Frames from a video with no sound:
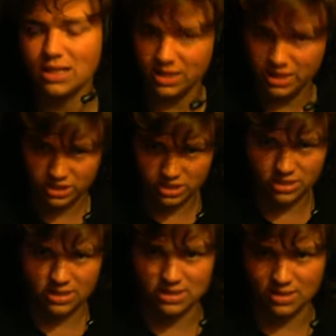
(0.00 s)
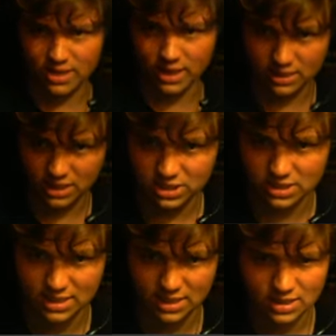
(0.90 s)
engine doesn't like. The engine
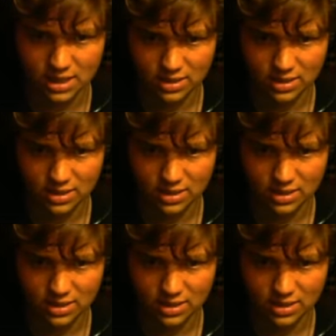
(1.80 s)
says